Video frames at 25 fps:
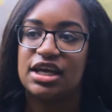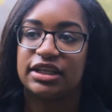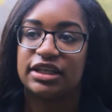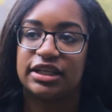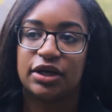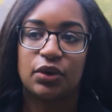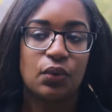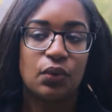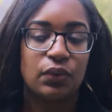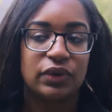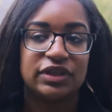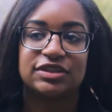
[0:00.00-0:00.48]

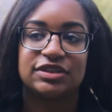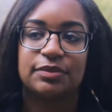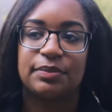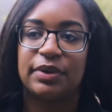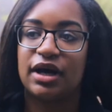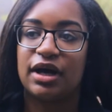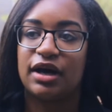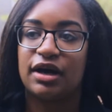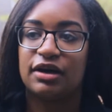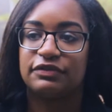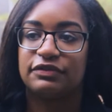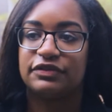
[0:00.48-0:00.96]
They're always a
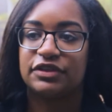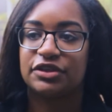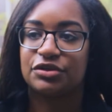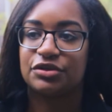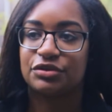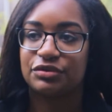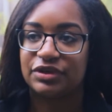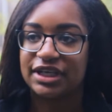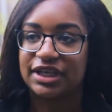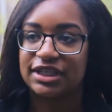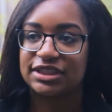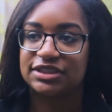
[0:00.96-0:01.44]
part of the
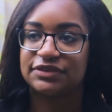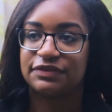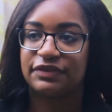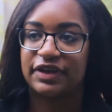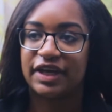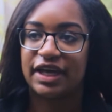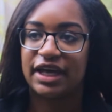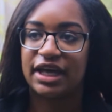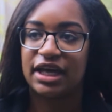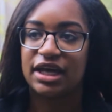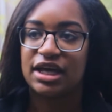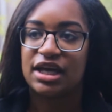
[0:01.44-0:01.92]
careers
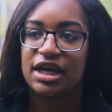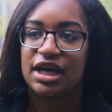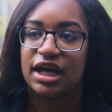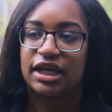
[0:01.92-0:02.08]
fair,